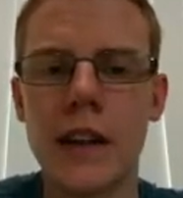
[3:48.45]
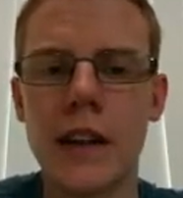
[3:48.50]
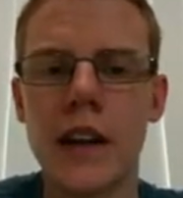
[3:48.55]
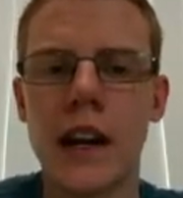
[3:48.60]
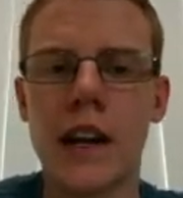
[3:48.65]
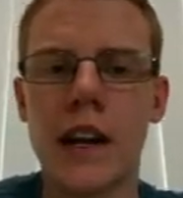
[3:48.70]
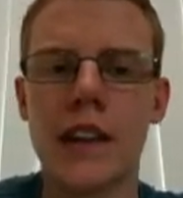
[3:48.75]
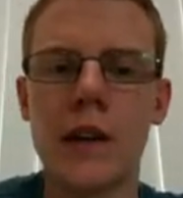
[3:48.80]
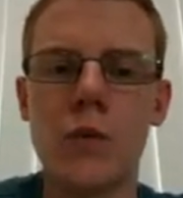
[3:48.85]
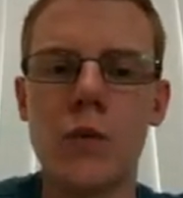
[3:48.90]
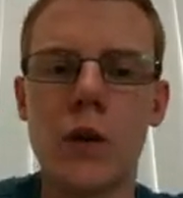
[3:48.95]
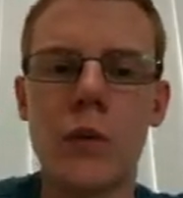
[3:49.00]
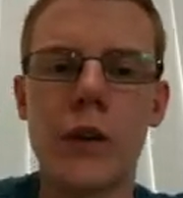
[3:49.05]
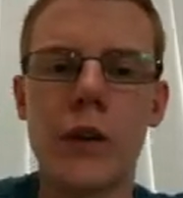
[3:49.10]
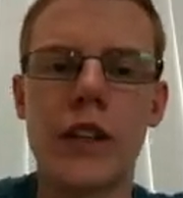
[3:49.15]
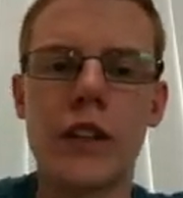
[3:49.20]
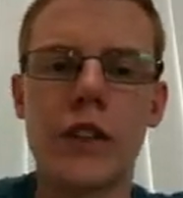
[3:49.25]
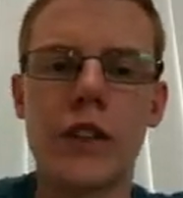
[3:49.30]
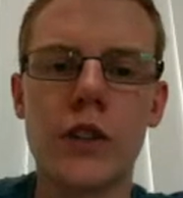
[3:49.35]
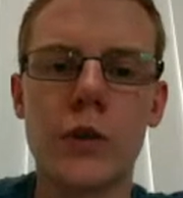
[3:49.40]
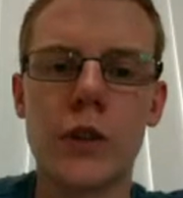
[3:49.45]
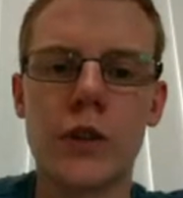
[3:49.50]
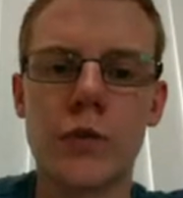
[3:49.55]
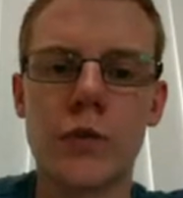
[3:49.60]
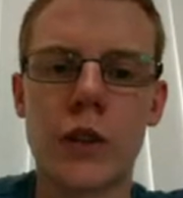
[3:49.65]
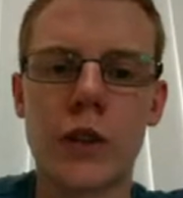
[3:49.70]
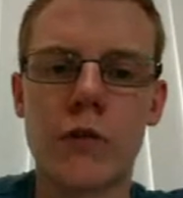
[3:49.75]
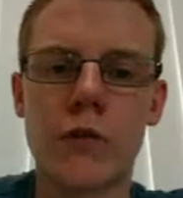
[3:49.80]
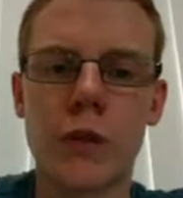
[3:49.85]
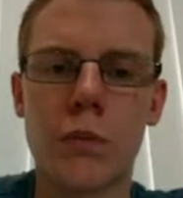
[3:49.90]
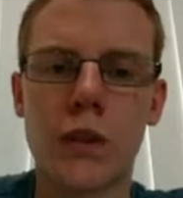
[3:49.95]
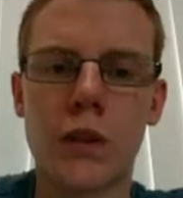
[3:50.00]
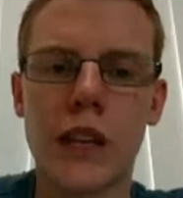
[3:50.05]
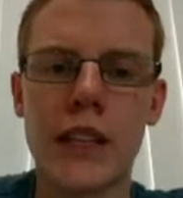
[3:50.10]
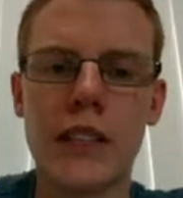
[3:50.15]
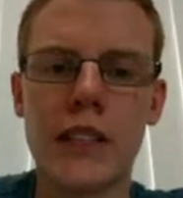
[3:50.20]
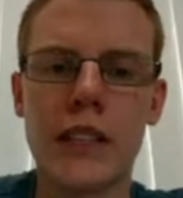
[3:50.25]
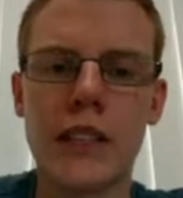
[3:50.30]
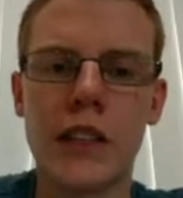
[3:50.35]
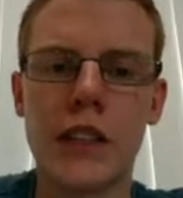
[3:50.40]
And then what we can do is we can
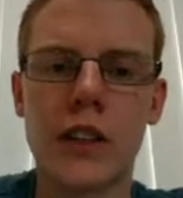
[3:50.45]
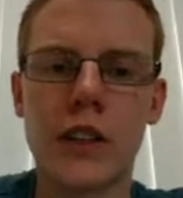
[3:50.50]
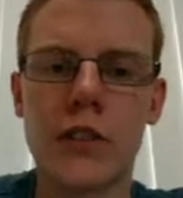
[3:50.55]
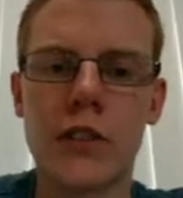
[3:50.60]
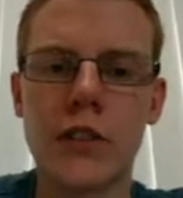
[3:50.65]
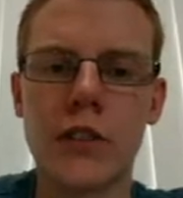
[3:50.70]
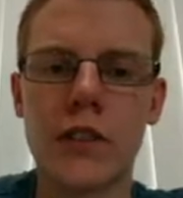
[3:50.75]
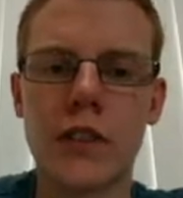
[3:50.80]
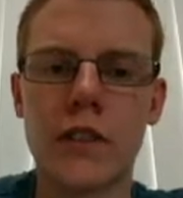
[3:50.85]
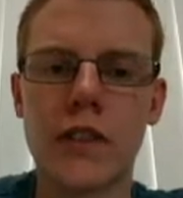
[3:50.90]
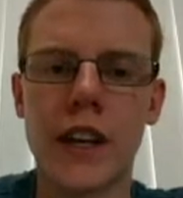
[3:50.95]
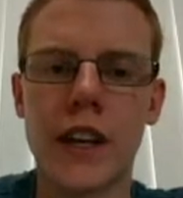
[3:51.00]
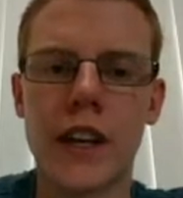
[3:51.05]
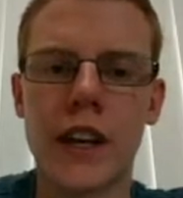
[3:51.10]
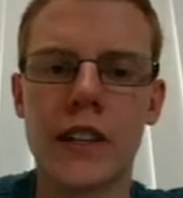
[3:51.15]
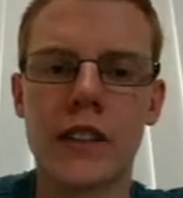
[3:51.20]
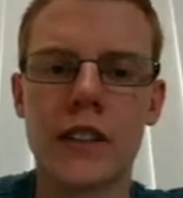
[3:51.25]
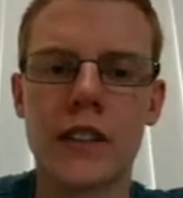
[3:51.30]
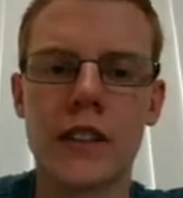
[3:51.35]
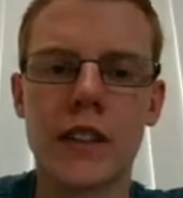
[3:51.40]
replace the occurrence of that